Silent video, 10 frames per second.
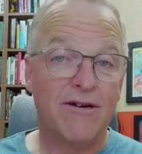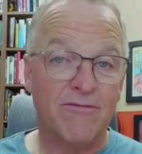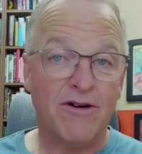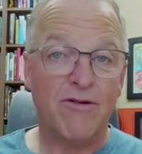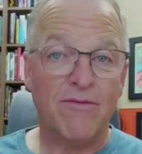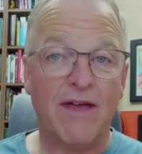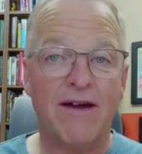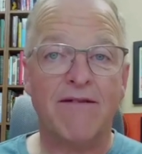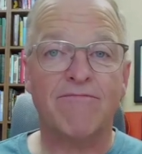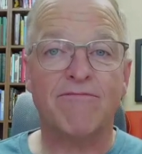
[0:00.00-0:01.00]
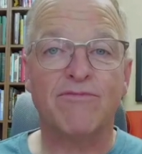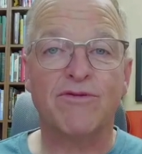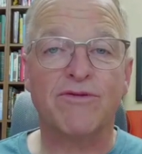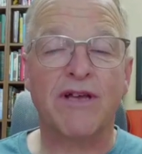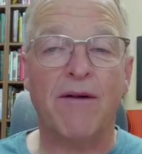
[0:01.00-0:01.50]
well, I
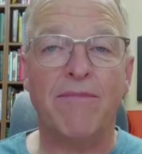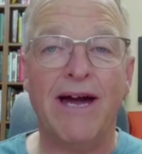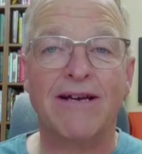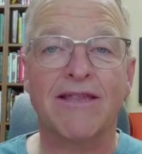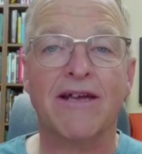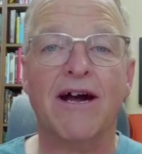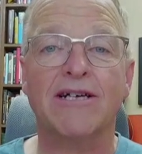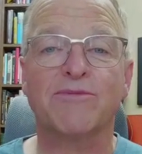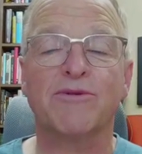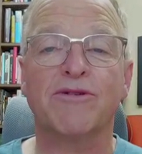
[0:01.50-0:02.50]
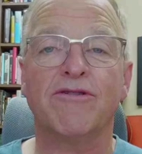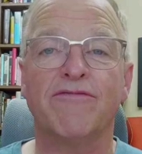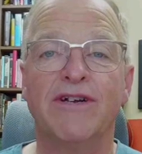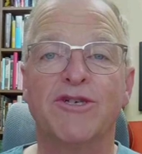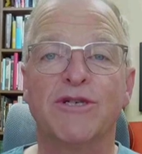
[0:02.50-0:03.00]
will come back to the gospel here
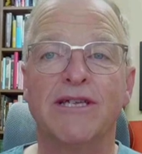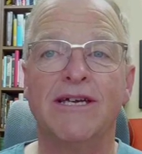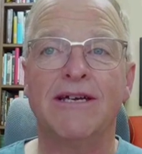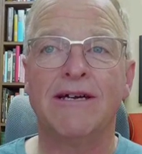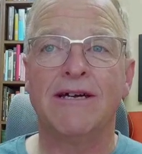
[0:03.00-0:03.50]
eventually,